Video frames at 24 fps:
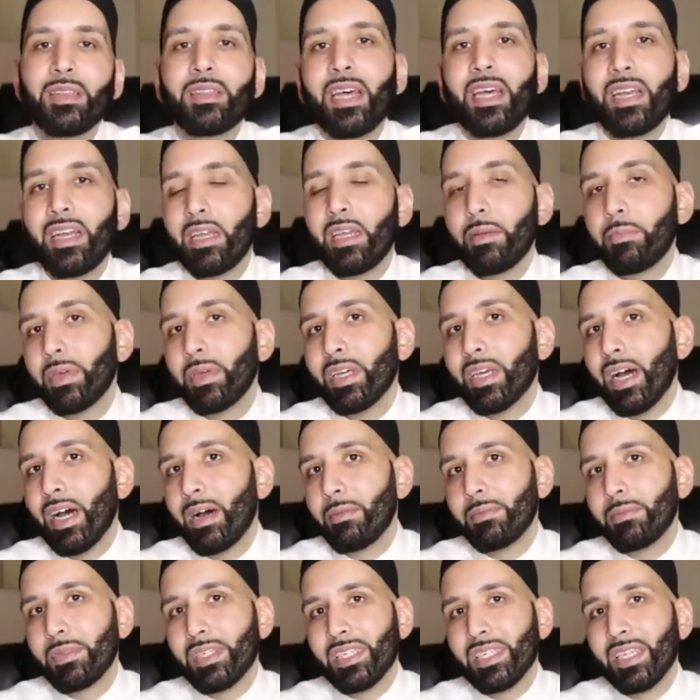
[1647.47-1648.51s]
then it
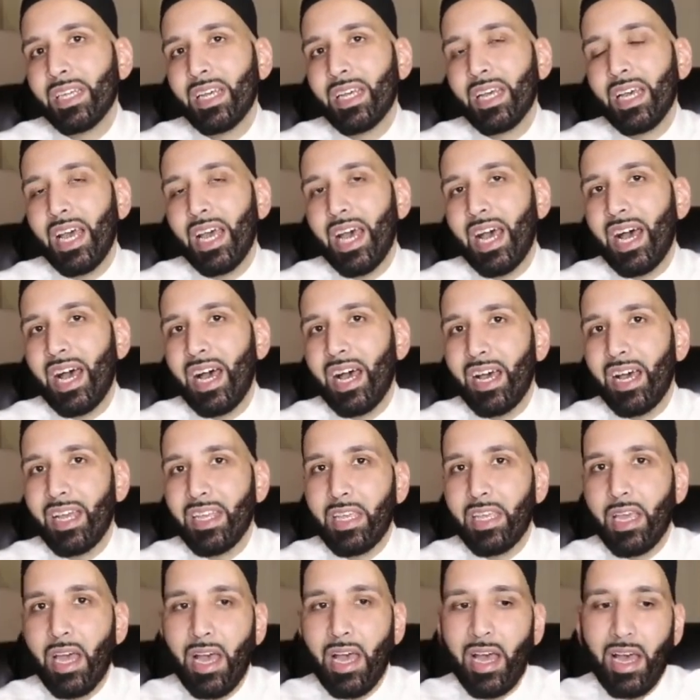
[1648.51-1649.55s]
becomes uh,
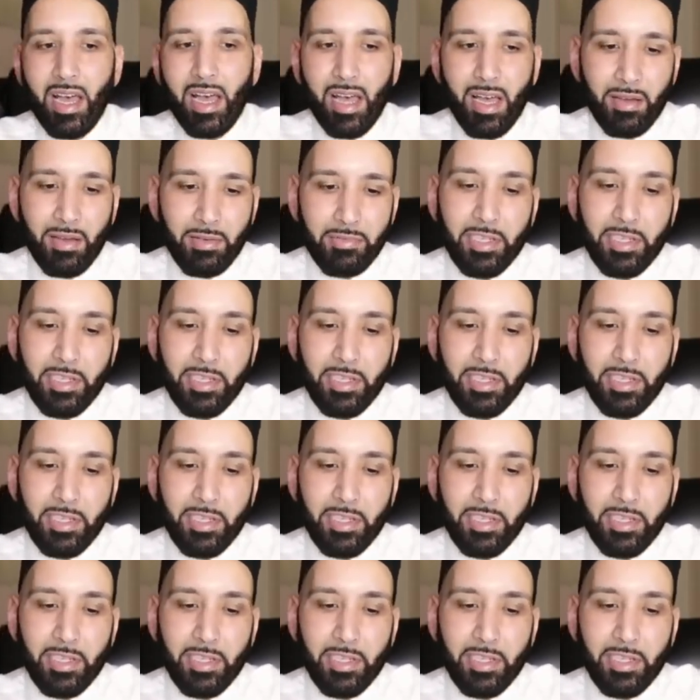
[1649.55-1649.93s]
uh,